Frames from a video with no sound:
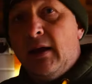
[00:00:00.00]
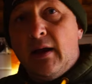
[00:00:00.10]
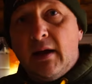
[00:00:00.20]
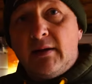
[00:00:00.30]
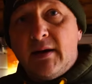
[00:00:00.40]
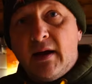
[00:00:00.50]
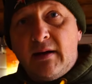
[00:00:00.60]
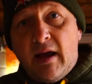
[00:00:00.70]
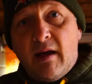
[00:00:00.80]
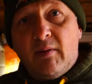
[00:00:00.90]
and uh,
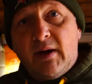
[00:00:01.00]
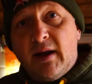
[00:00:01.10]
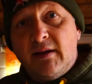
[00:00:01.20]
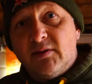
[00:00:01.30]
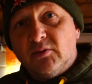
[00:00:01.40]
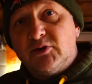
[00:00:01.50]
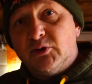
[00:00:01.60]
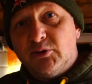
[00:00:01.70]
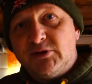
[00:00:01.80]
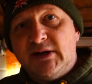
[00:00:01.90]
yeah, we're getting it all
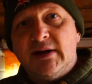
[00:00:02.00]
sorted.